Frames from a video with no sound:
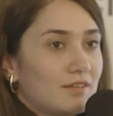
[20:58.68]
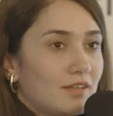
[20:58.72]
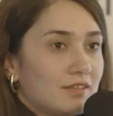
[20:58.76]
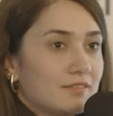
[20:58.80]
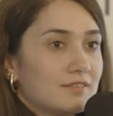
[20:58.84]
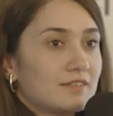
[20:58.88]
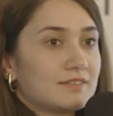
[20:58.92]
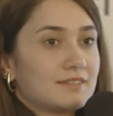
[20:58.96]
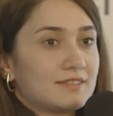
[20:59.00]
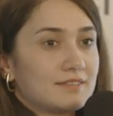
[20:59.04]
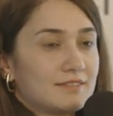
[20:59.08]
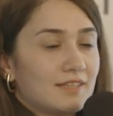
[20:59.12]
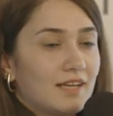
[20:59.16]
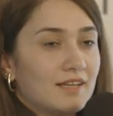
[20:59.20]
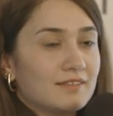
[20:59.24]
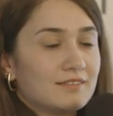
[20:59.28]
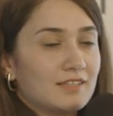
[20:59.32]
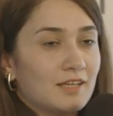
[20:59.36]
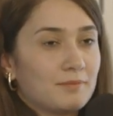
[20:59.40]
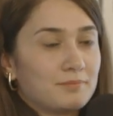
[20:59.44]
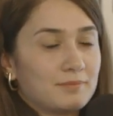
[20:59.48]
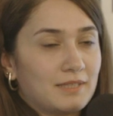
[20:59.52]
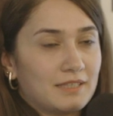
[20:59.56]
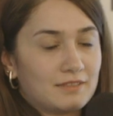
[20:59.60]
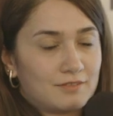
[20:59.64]
the
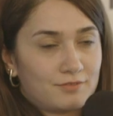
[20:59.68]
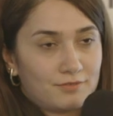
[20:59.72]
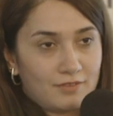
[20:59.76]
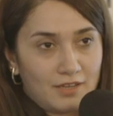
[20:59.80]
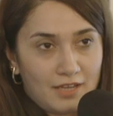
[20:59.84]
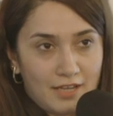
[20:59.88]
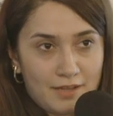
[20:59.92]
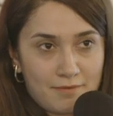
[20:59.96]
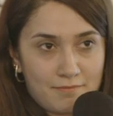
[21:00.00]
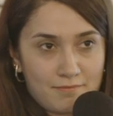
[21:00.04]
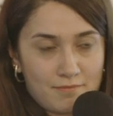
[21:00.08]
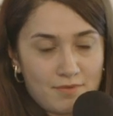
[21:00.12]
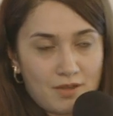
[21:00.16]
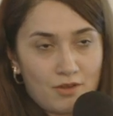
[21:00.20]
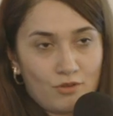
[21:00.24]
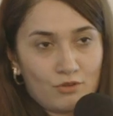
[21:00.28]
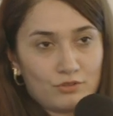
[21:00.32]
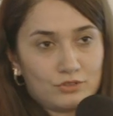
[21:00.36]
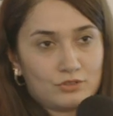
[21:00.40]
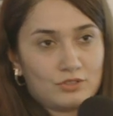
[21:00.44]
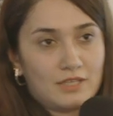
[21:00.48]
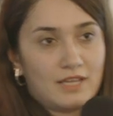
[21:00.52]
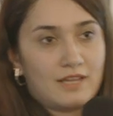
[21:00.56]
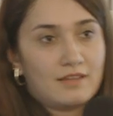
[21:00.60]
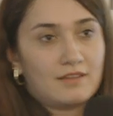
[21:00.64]
startup that I'm
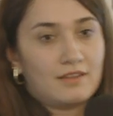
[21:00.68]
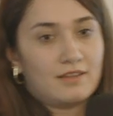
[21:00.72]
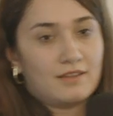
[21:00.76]
also,